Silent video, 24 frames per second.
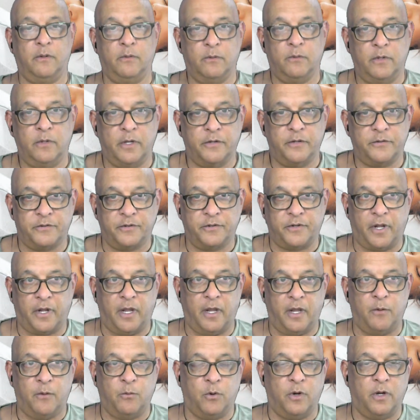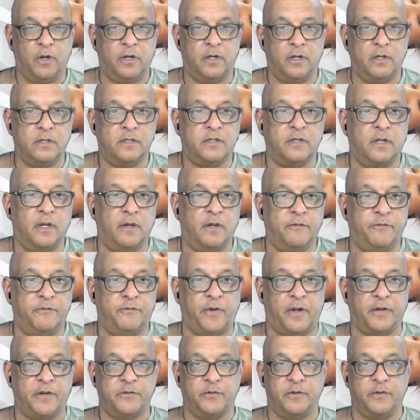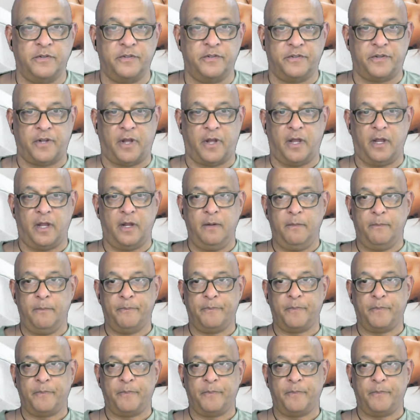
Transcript: Yesterday was Veterans Day.